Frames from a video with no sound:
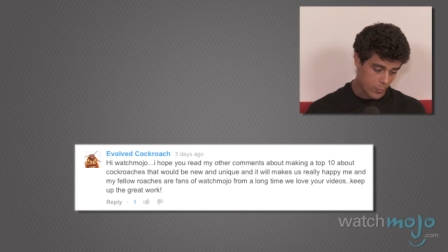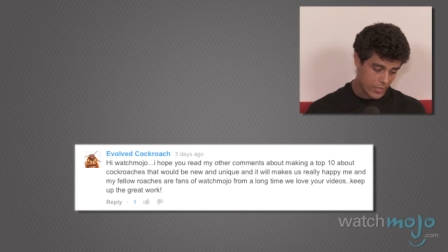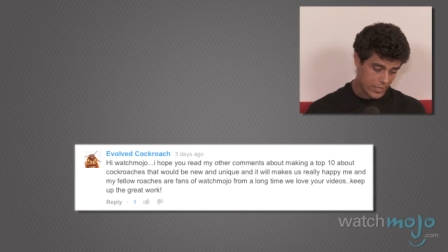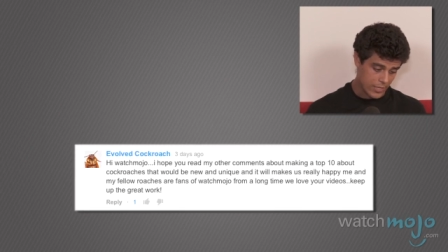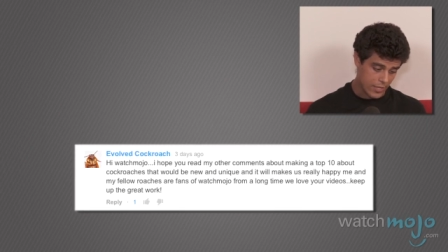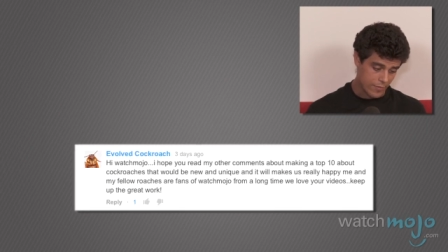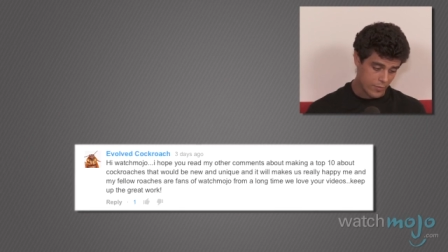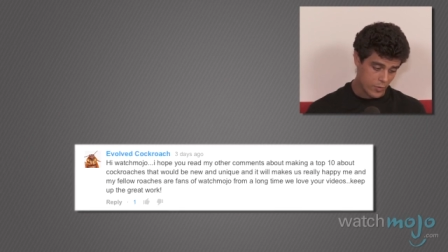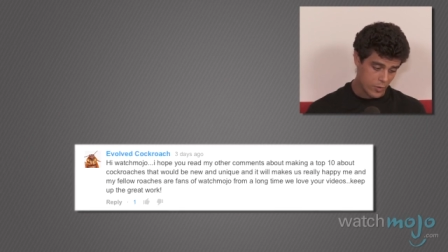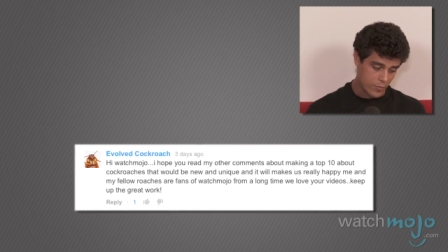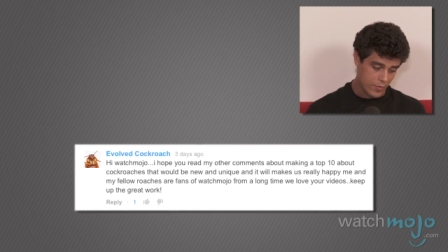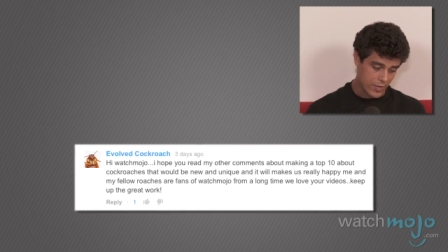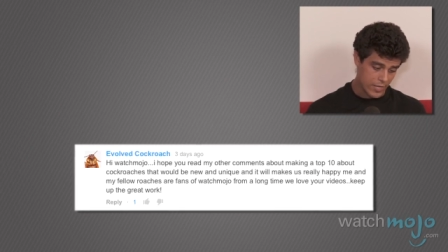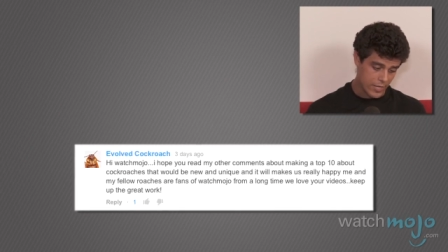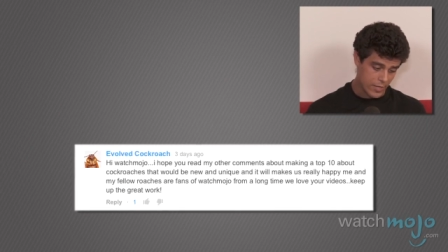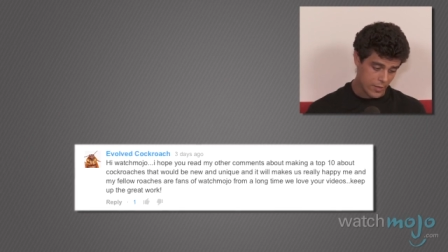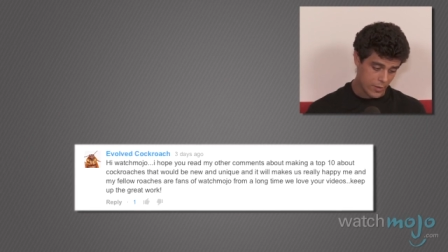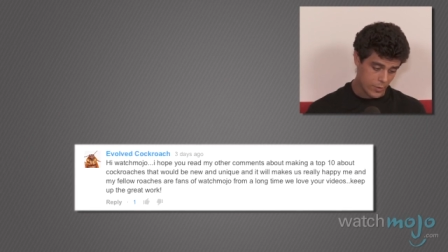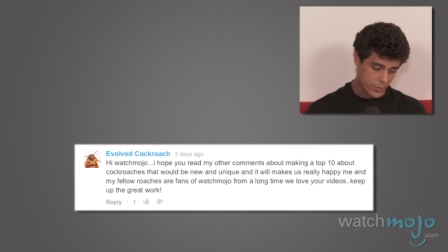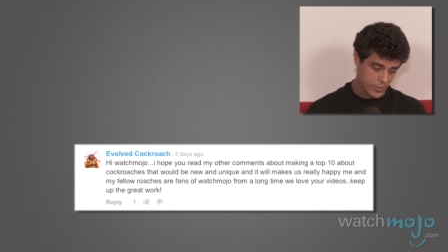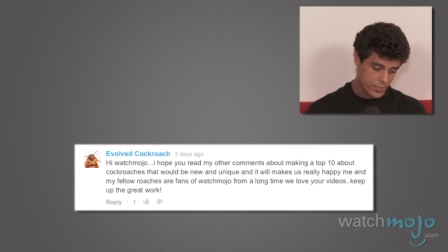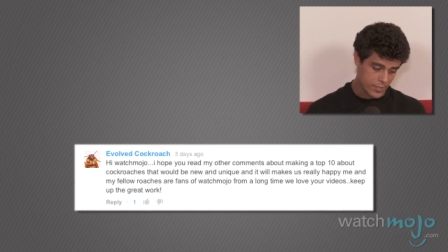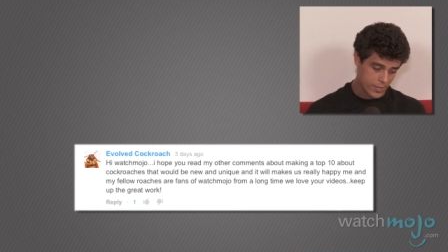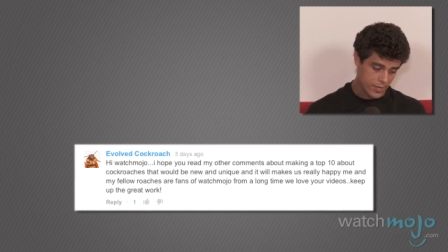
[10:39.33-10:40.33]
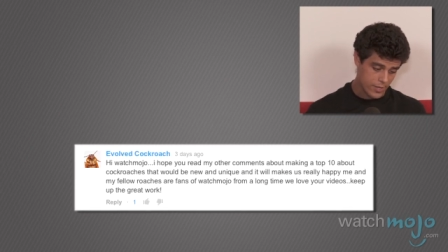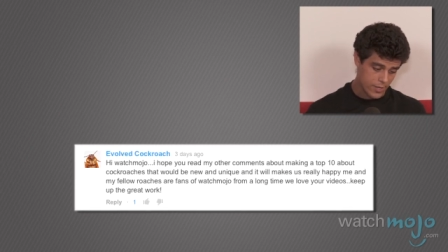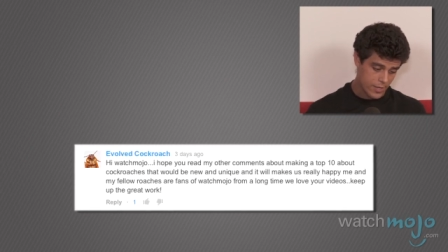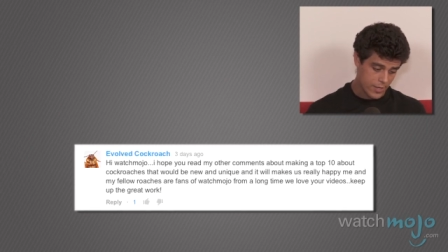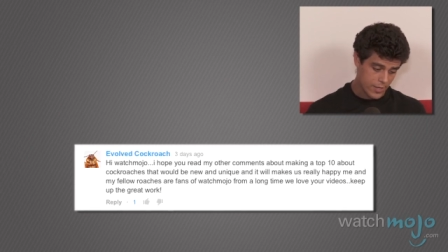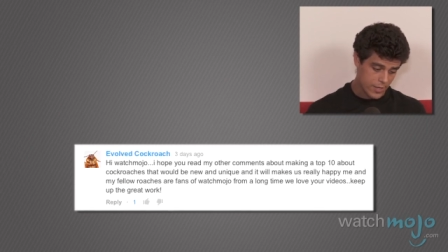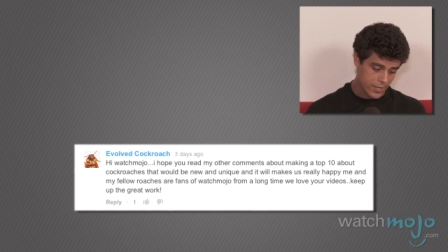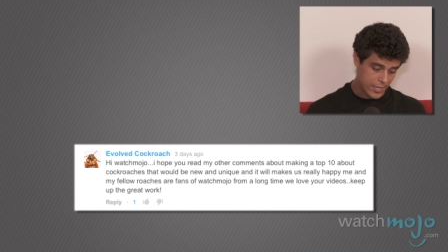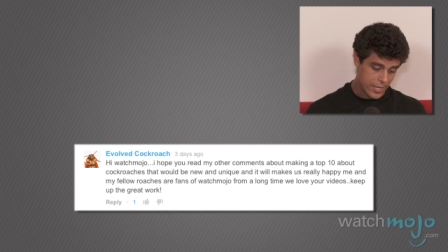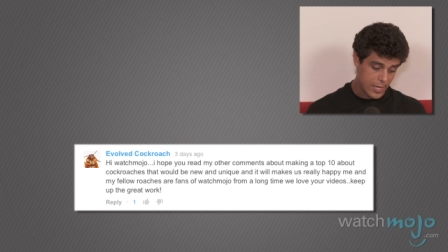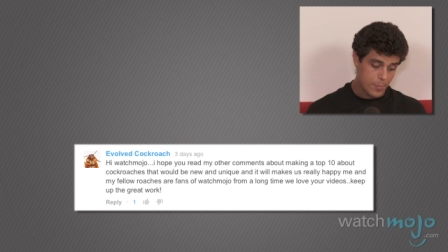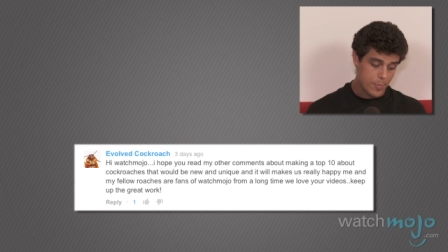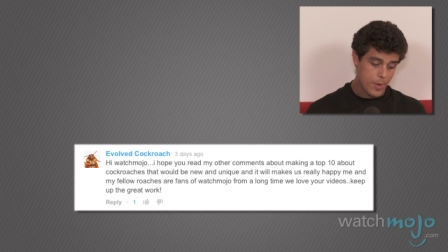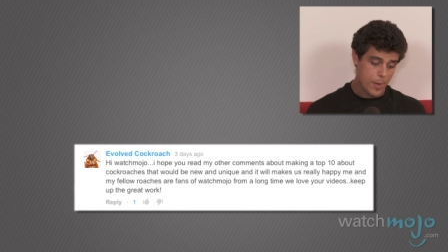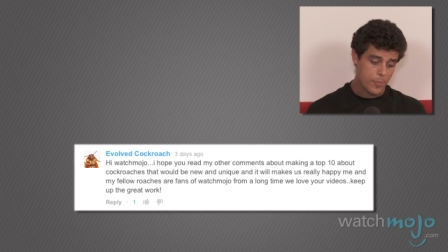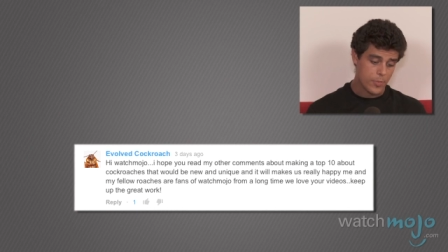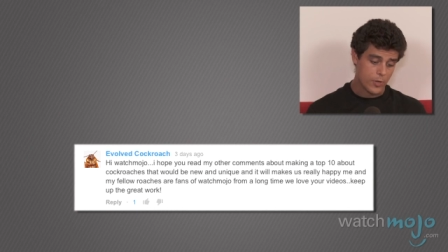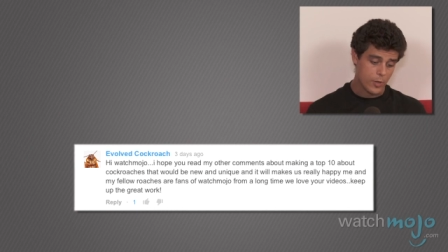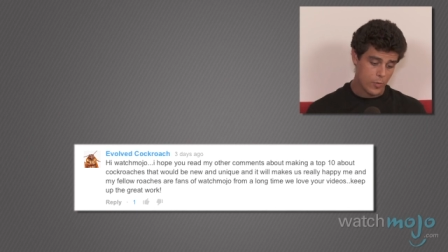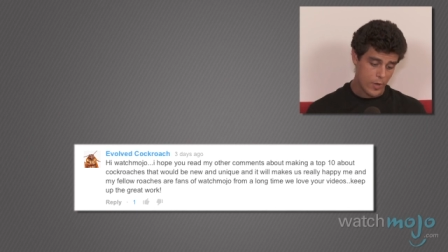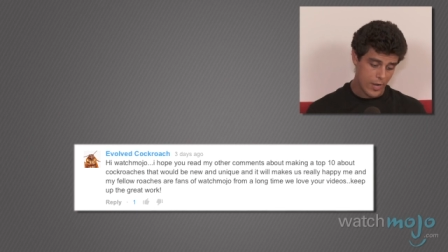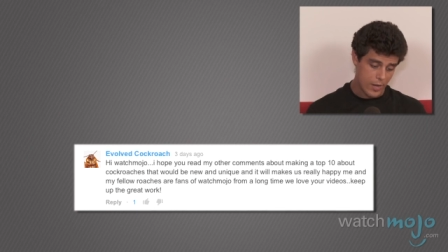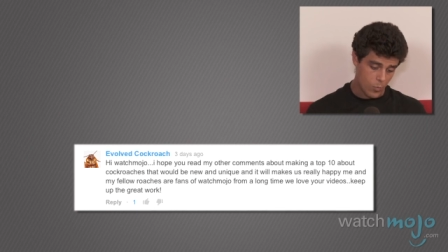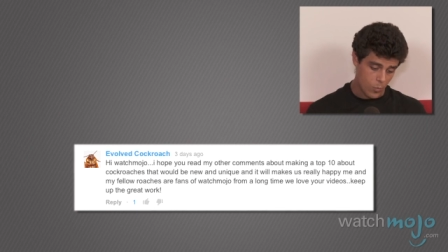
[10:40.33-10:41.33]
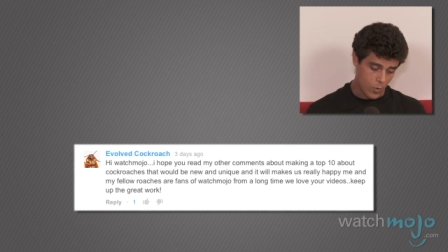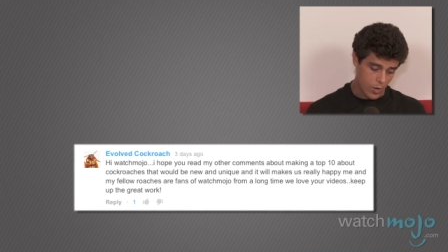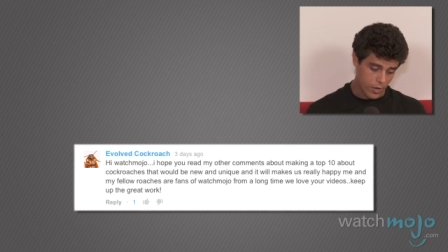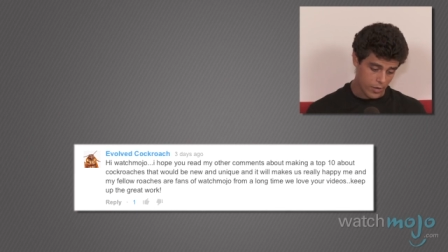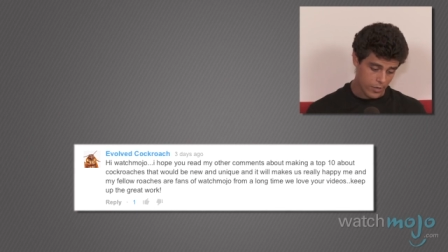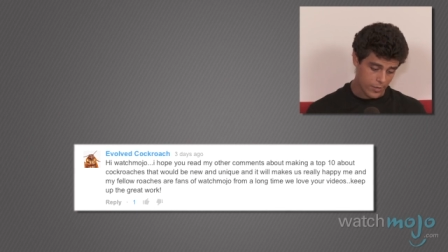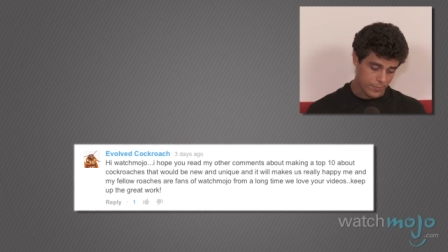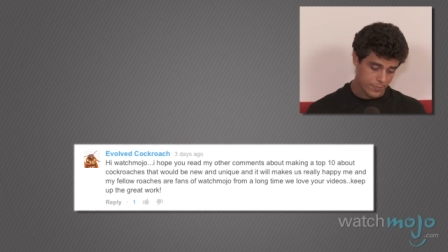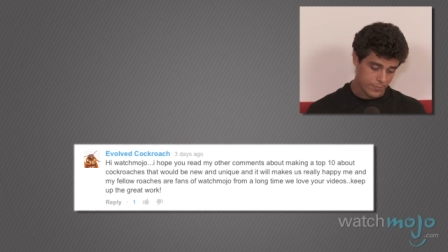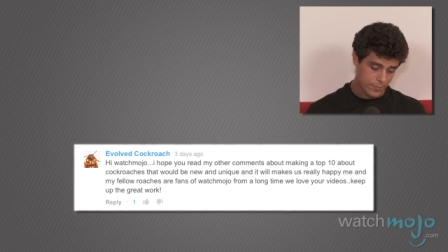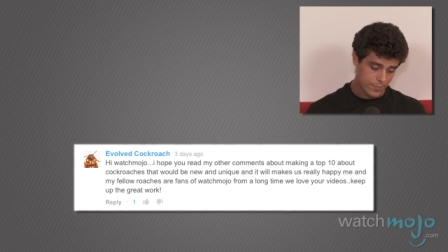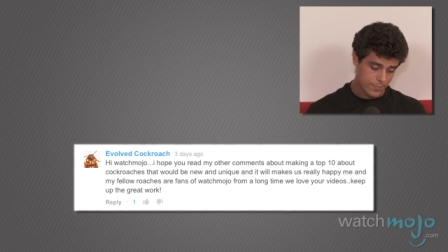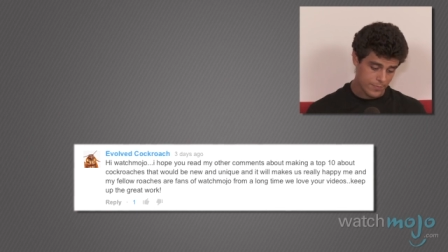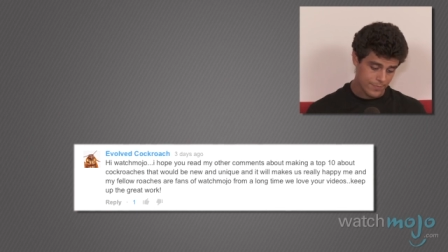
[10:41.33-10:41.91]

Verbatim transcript: We love your videos. Keep up the great work.